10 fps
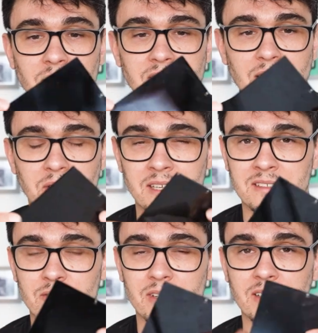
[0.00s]
Nowadays
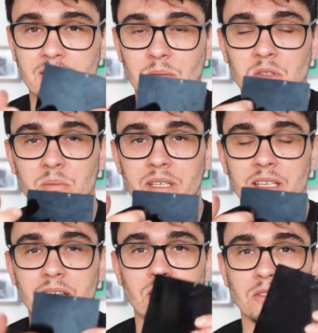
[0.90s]
everything seems to
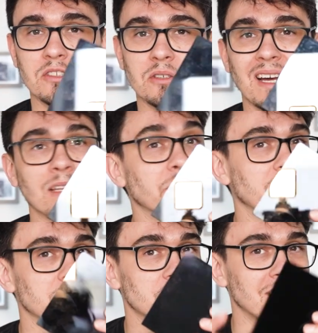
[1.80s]
be onto
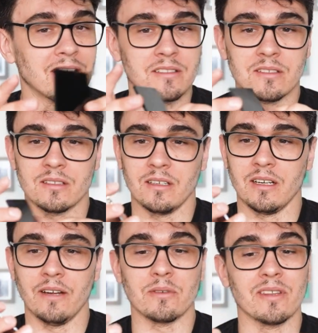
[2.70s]
aluminium sheets.
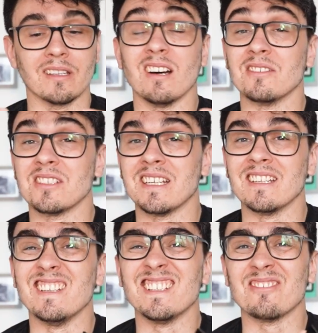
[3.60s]
Everything that I've
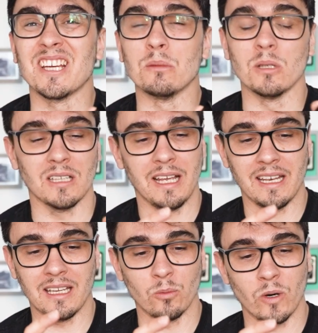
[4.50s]
seen is available
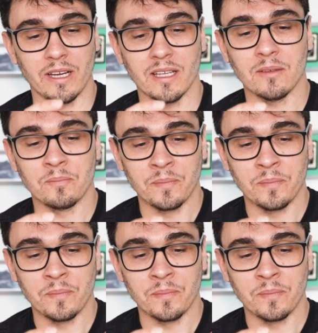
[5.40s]
anyway.